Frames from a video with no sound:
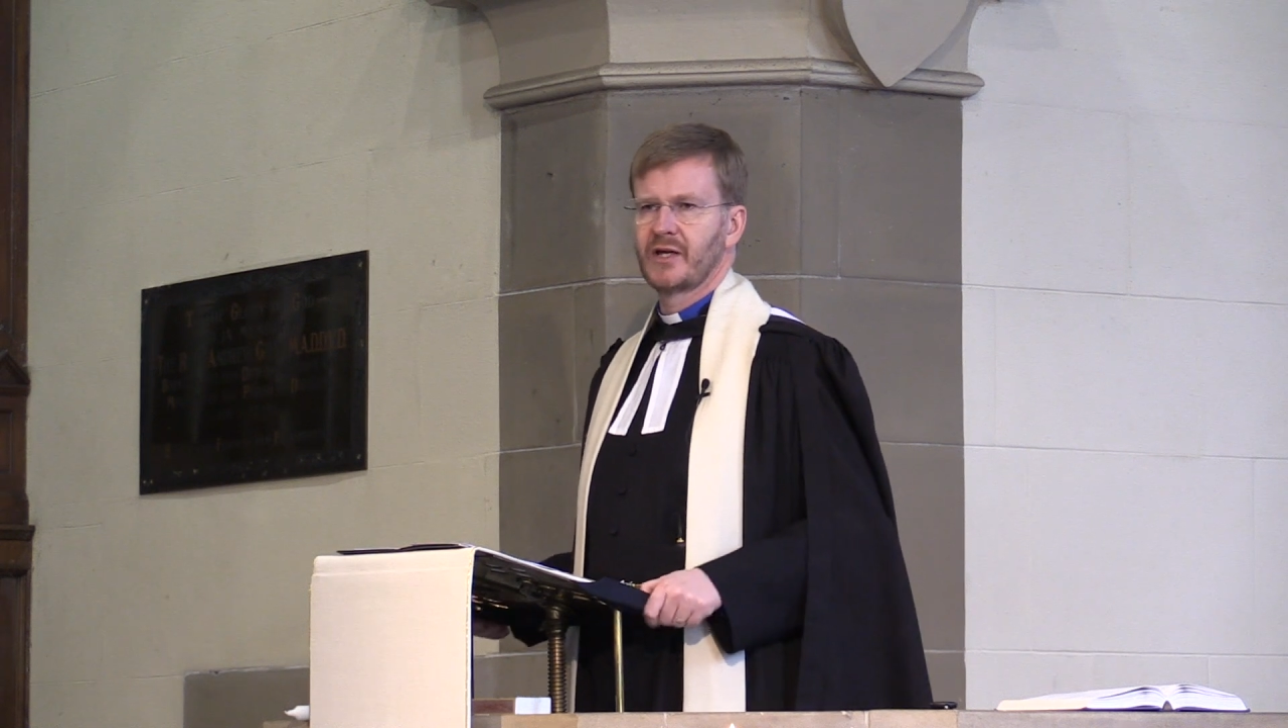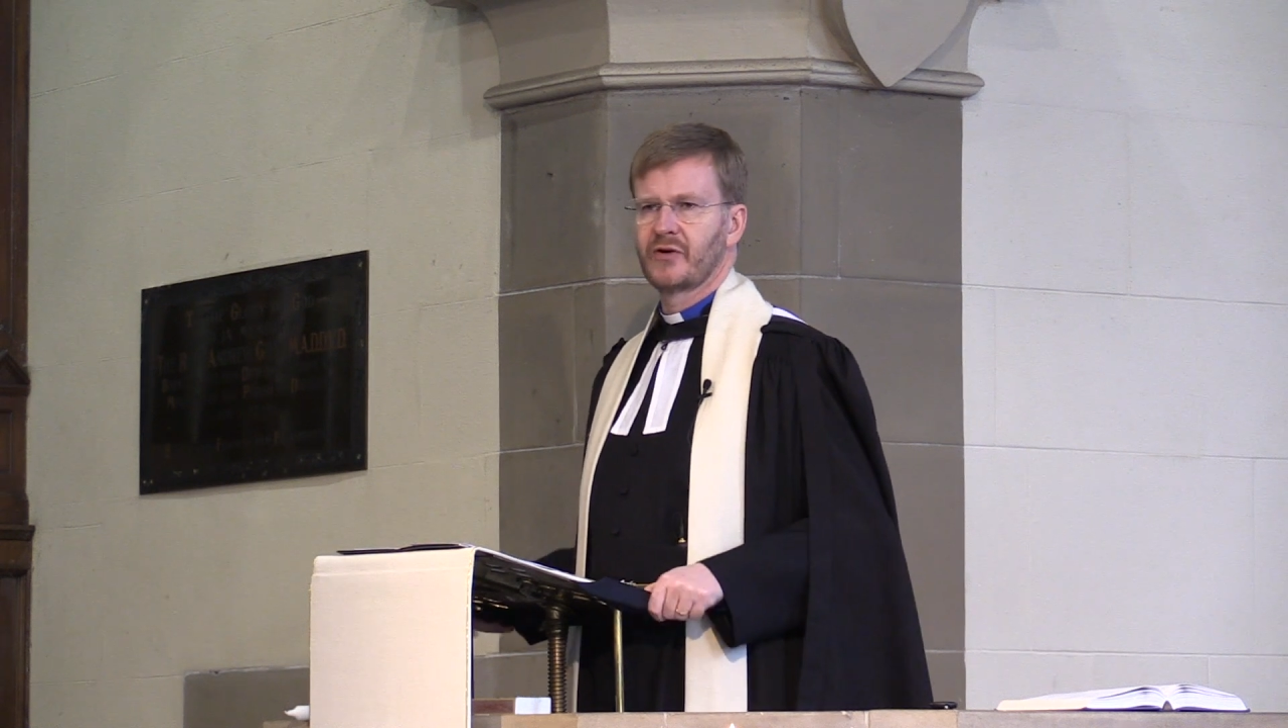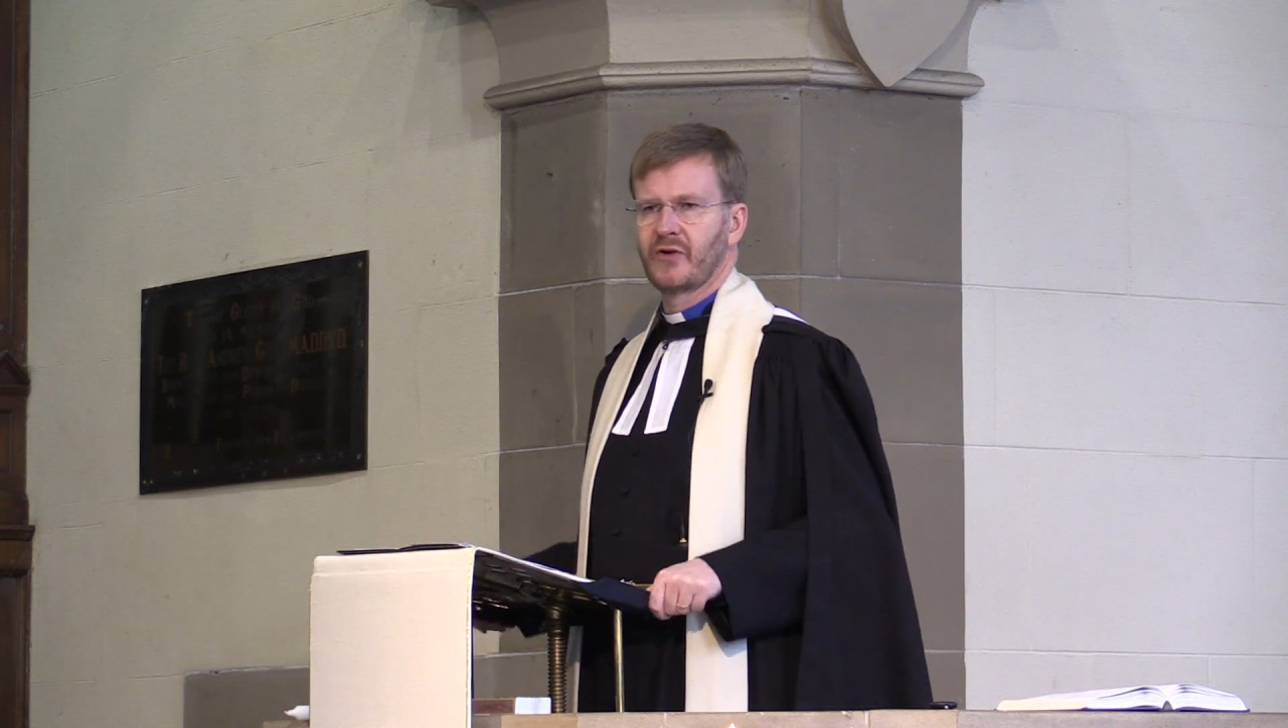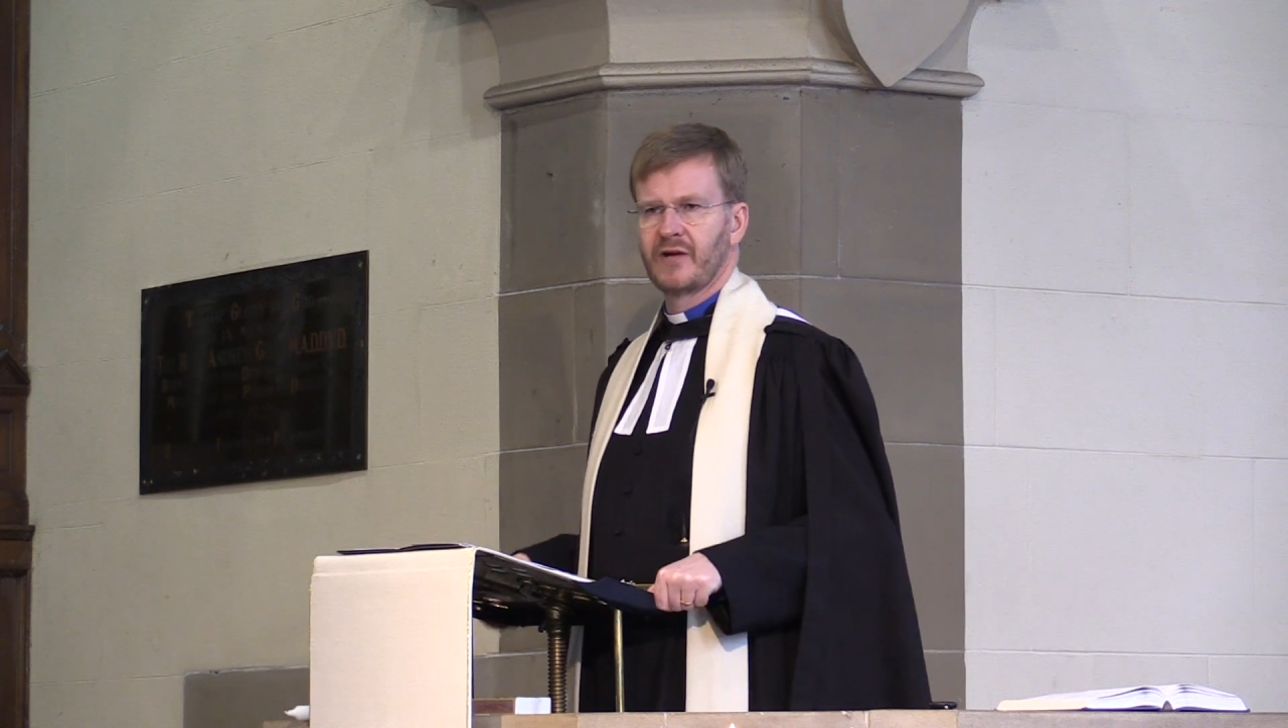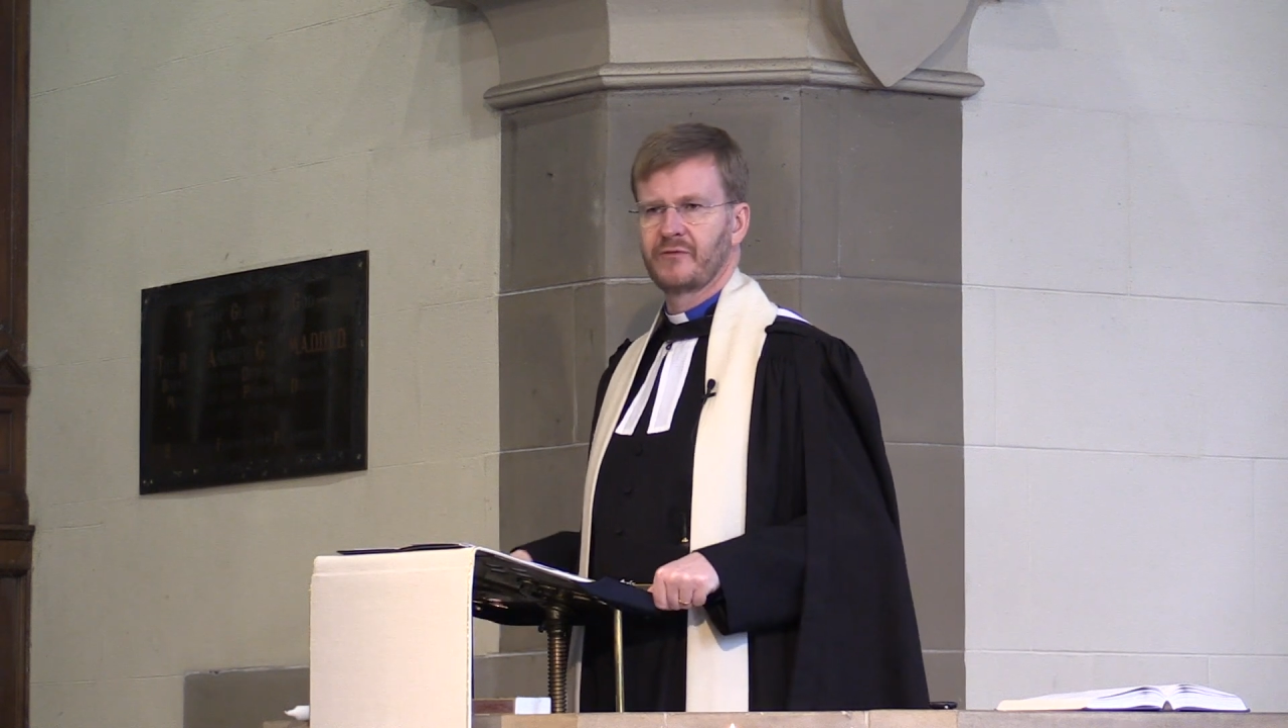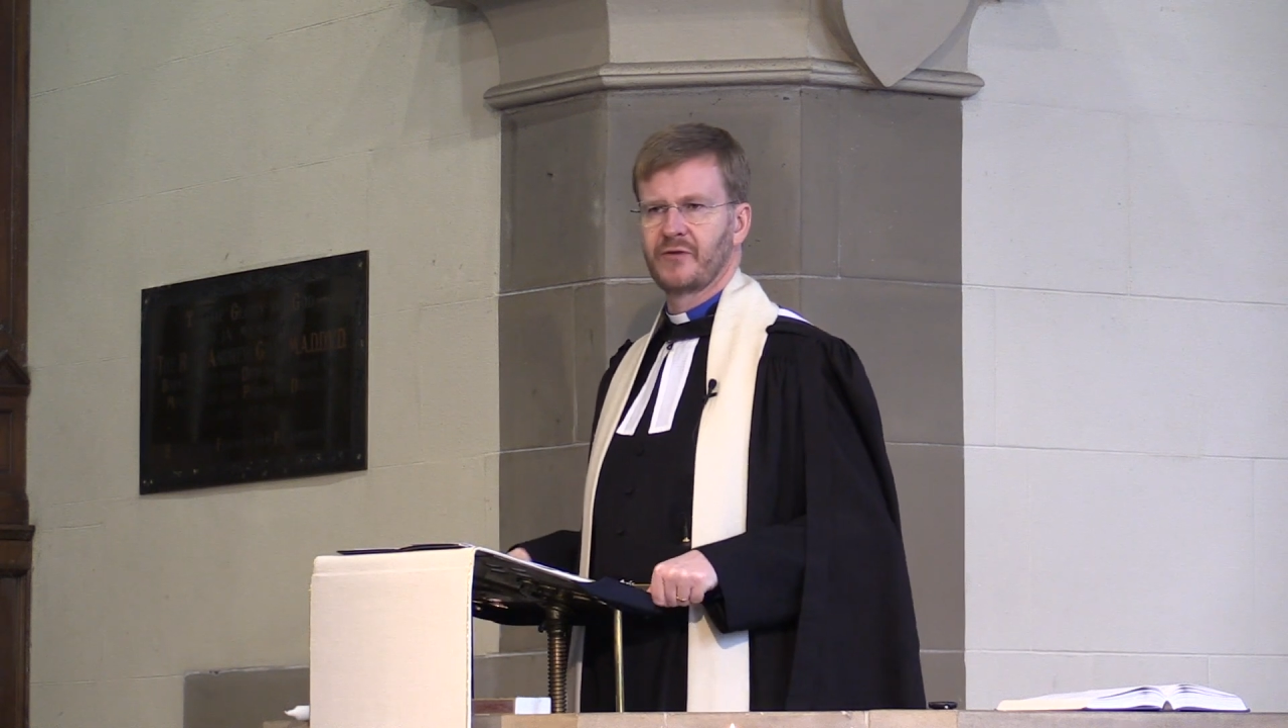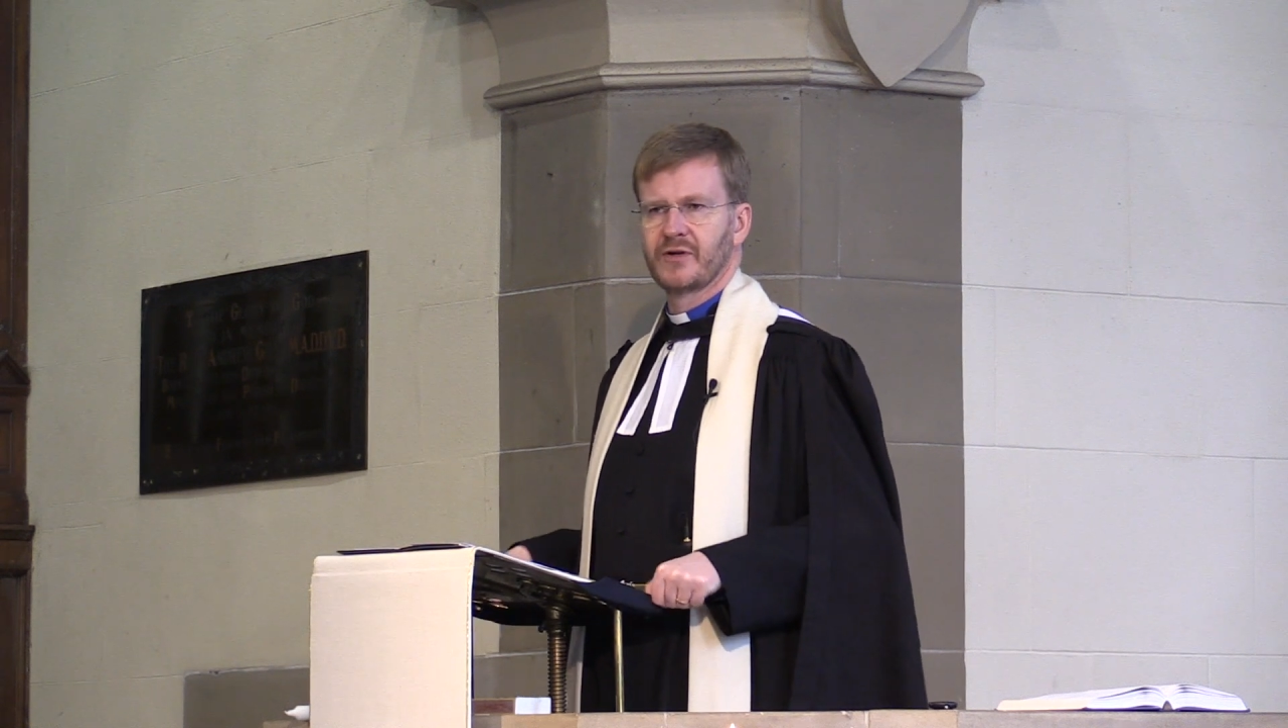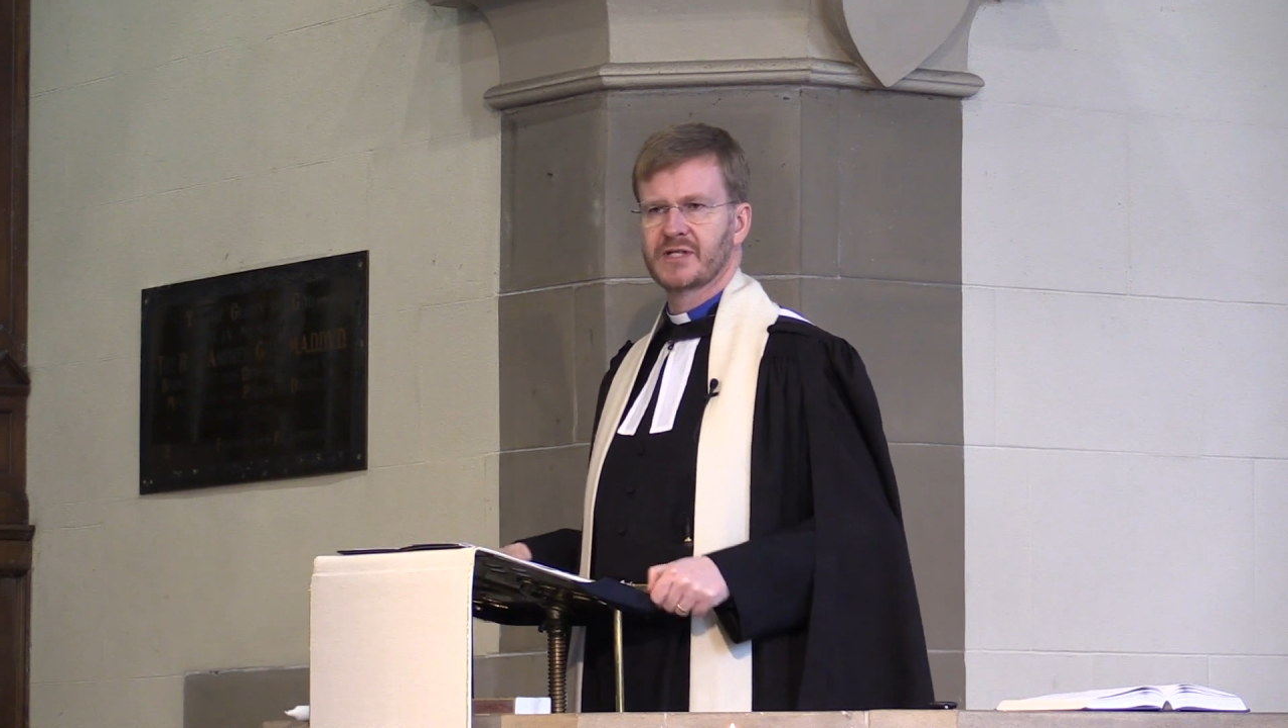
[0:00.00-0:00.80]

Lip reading: Grenfell